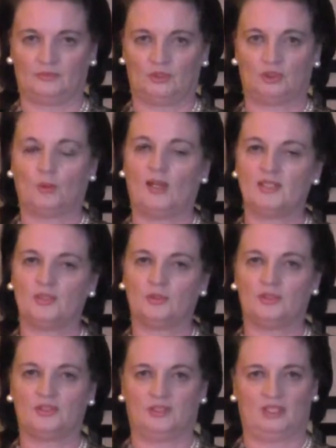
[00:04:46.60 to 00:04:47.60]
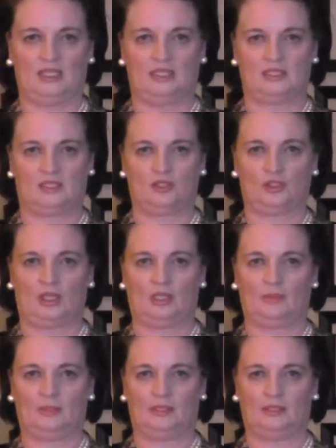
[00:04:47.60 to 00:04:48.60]
So as you can see, ladies and
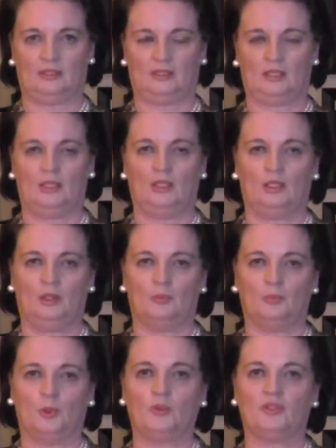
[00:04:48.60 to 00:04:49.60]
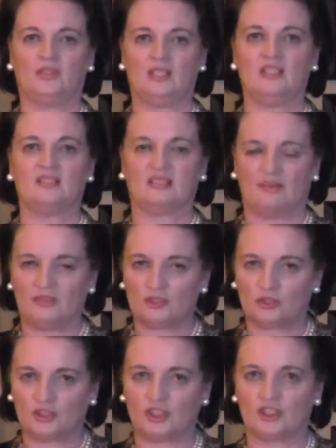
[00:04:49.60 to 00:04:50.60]
gentlemen, both these 7
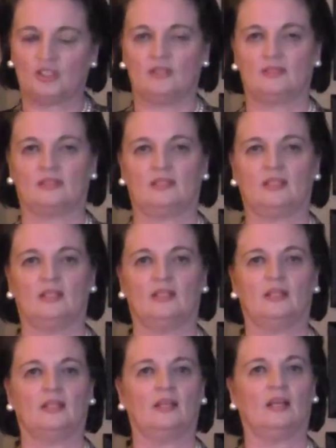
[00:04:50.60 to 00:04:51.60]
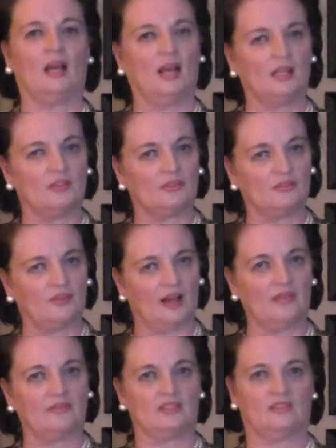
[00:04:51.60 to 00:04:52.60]
traditions and
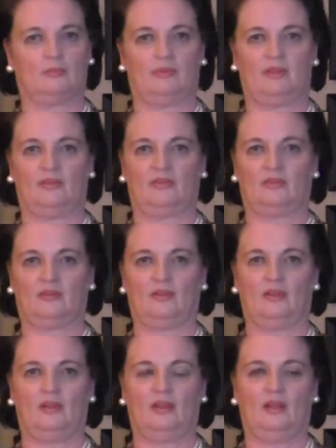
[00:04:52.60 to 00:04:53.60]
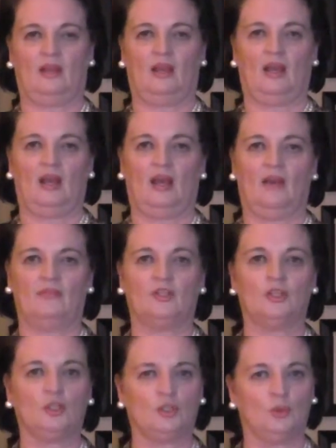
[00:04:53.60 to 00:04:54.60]
5 disciplines have a
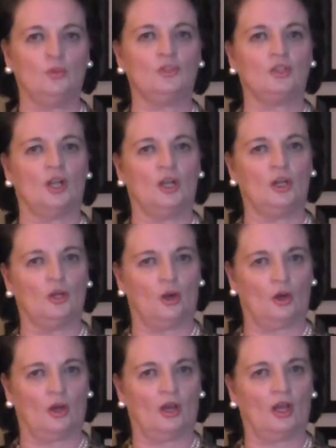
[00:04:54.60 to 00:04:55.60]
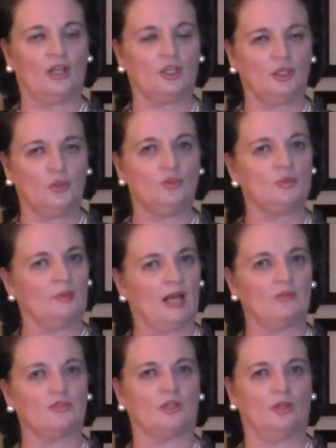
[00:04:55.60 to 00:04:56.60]
huge
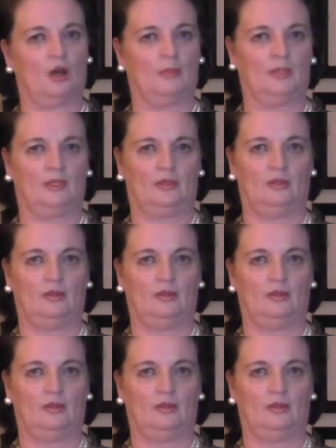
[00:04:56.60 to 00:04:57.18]
amount in common